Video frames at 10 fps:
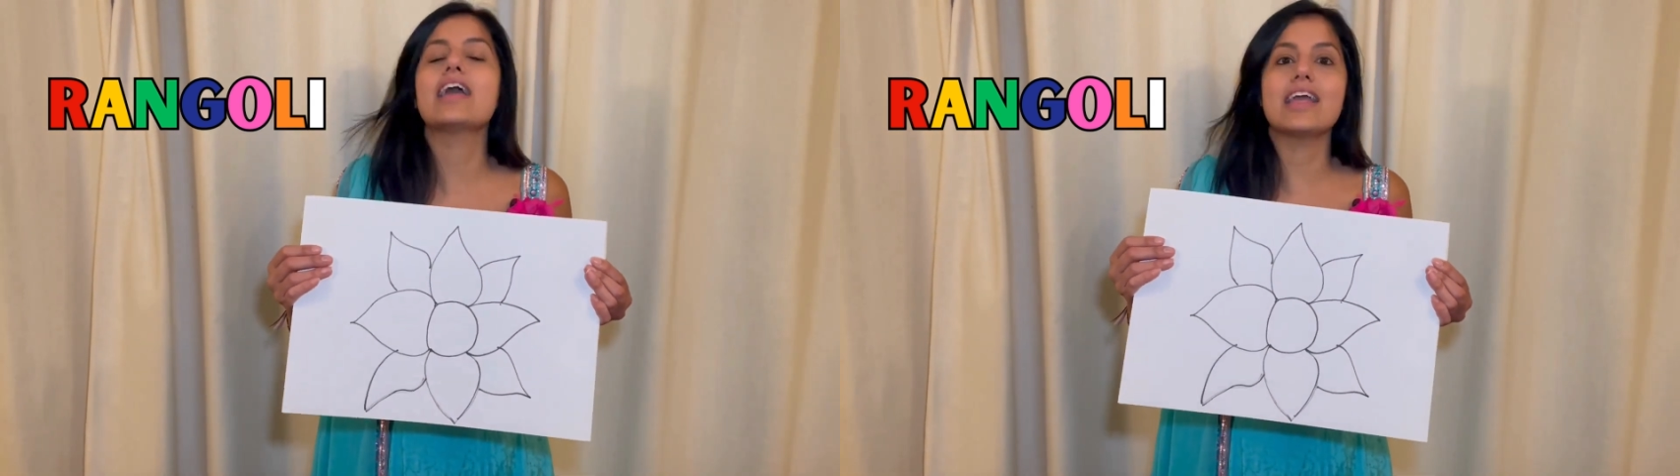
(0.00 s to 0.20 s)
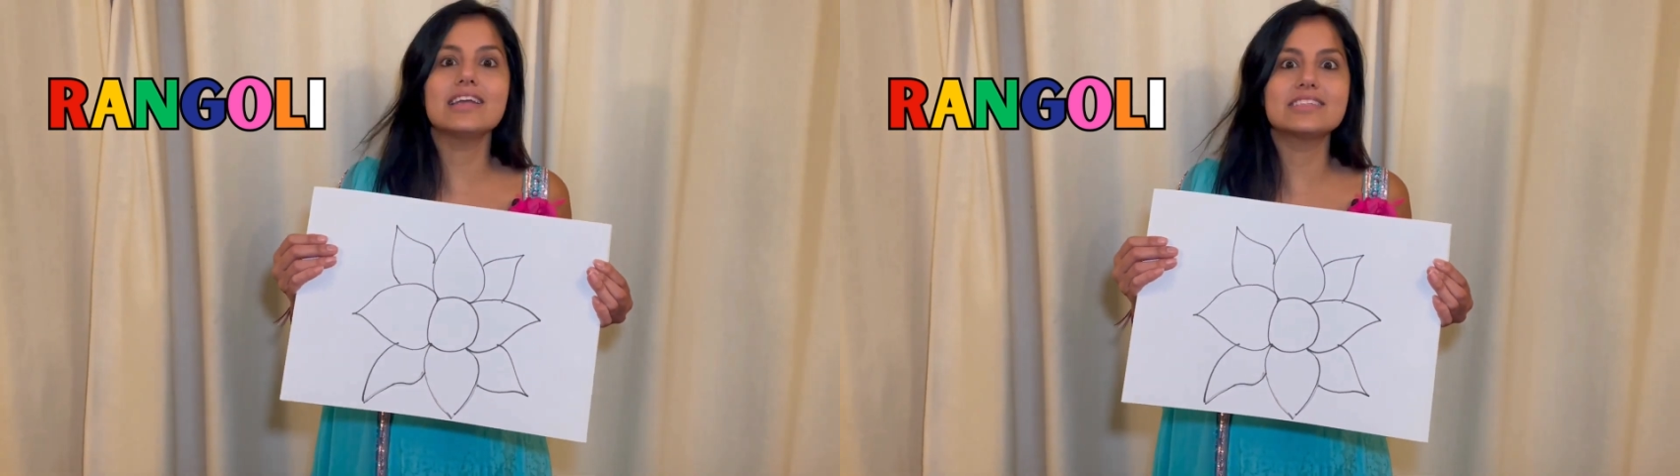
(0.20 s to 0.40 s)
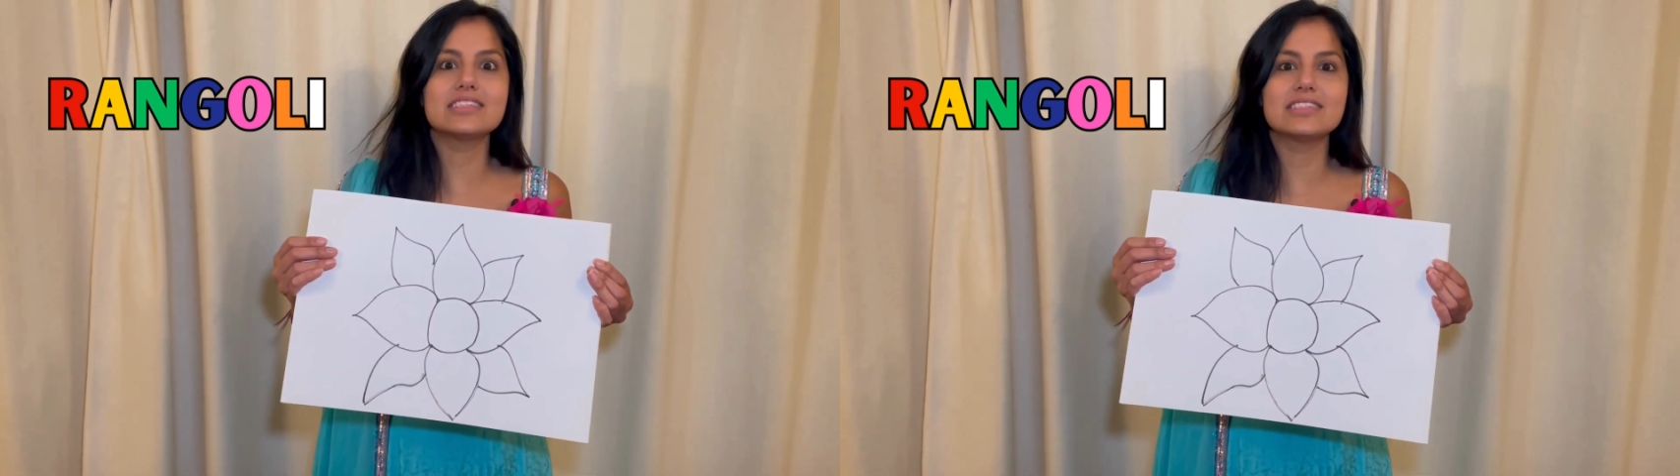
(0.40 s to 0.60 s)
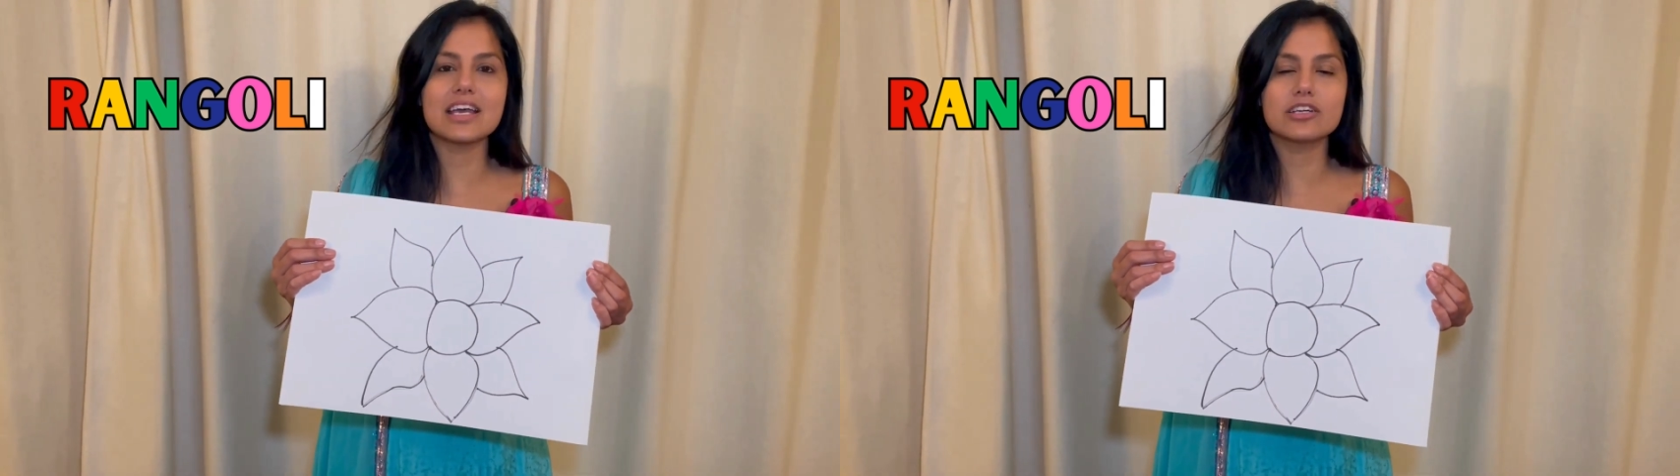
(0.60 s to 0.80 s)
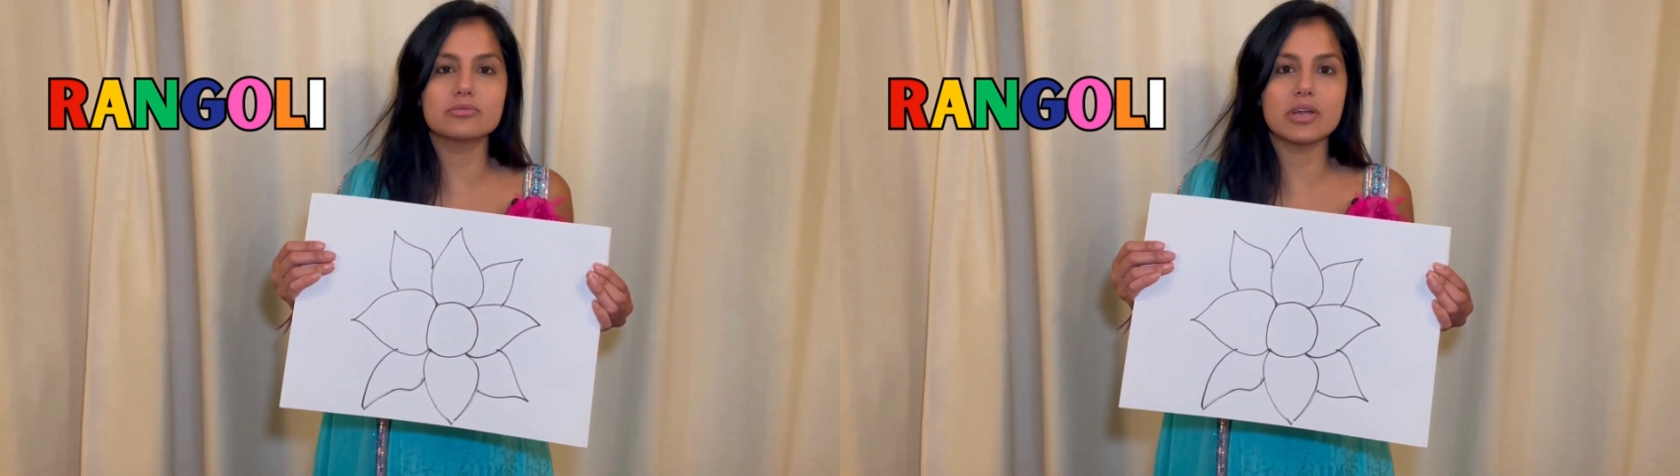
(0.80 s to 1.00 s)
It's a
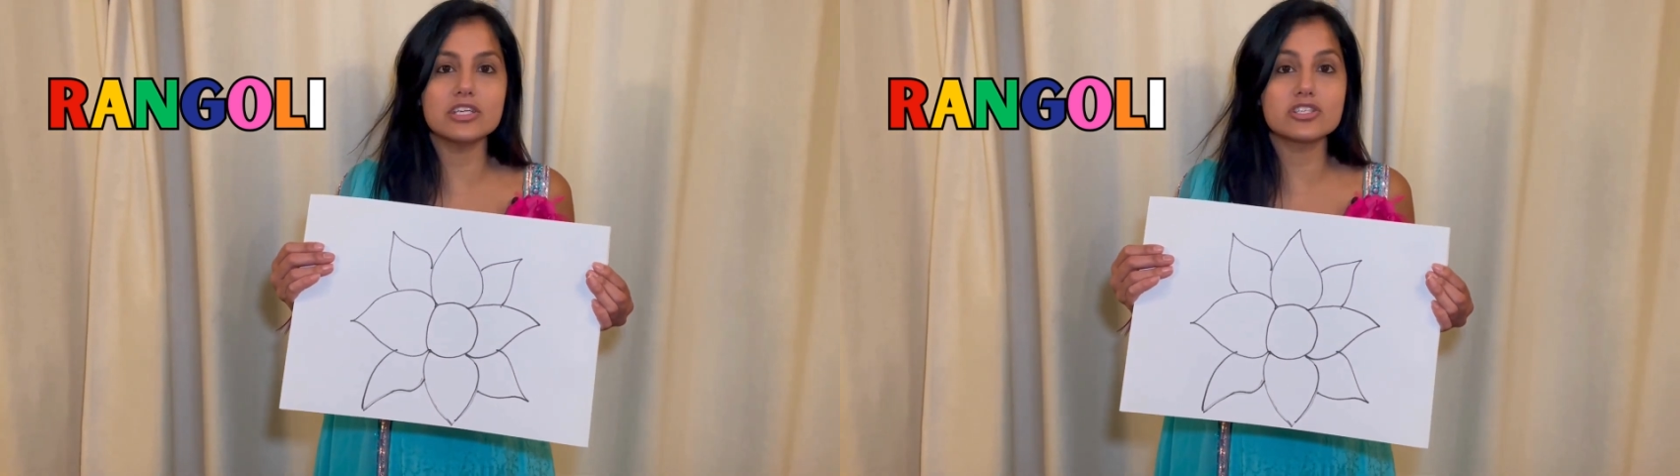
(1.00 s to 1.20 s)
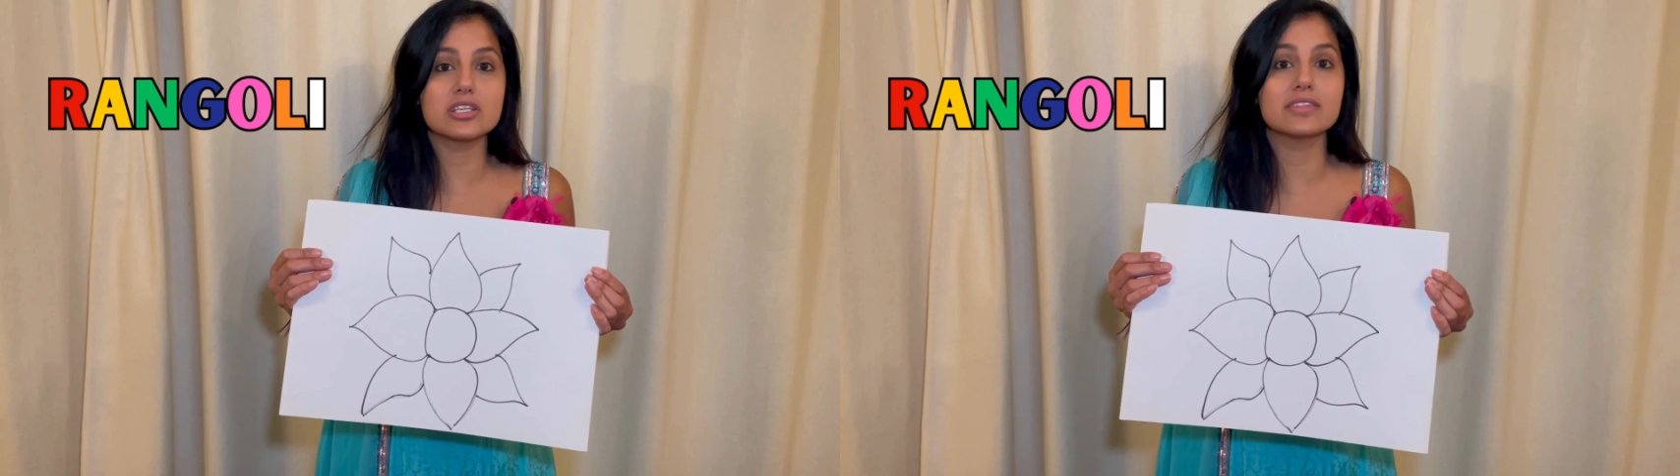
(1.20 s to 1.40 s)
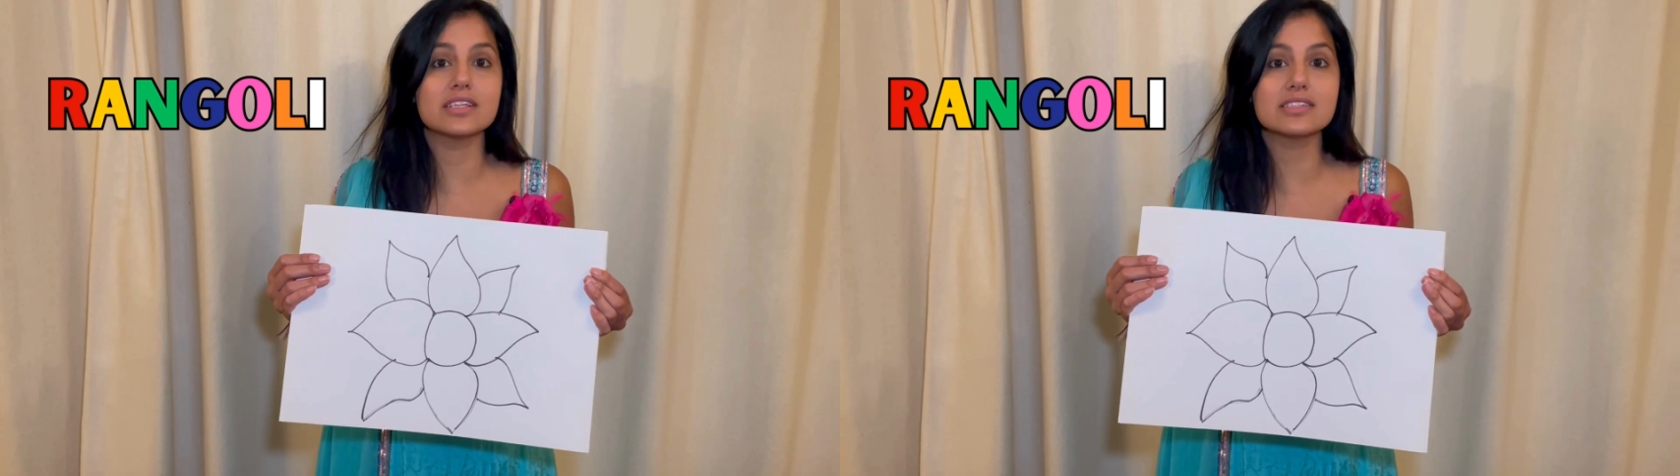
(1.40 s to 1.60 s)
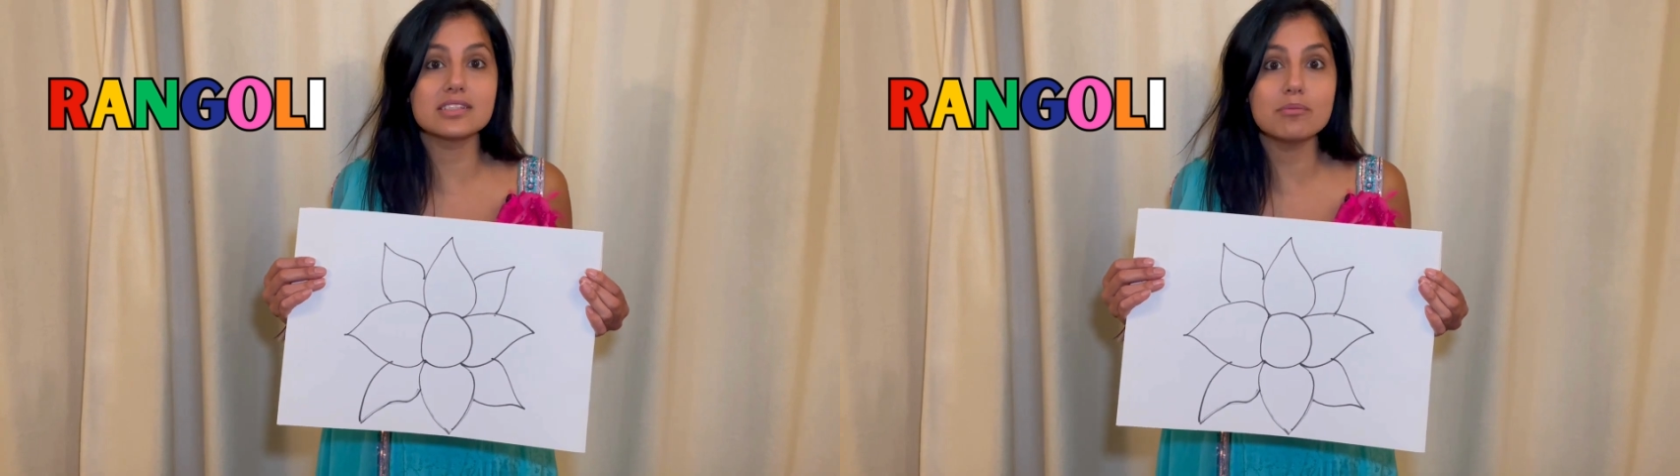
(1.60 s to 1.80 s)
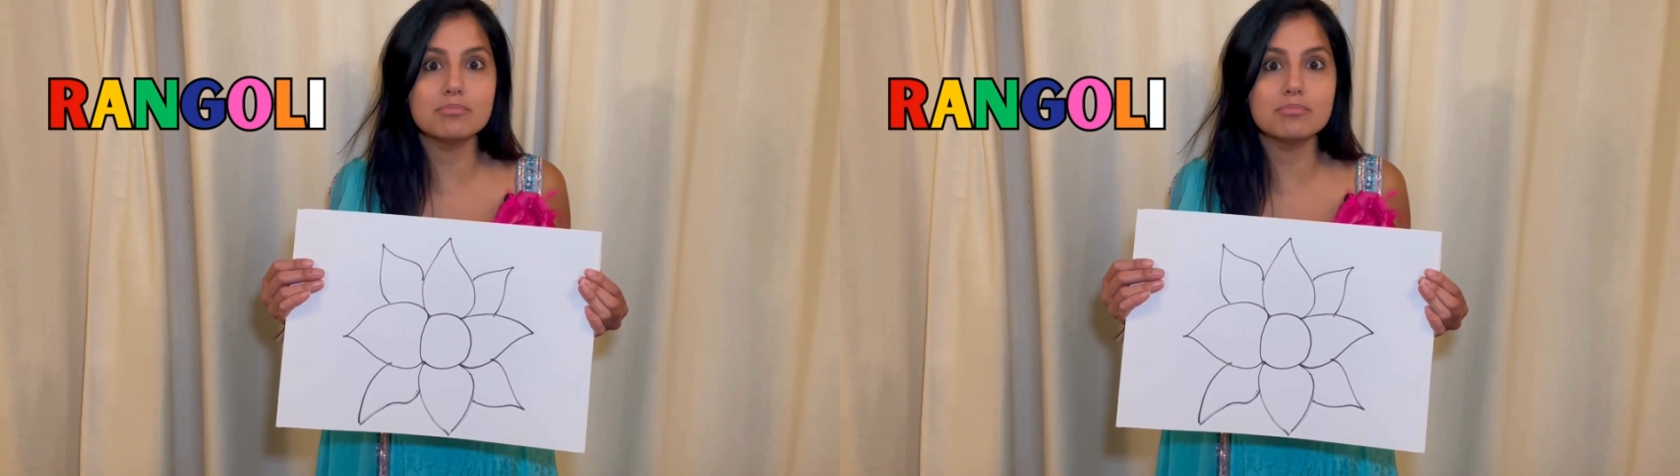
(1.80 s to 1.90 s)
decoration that some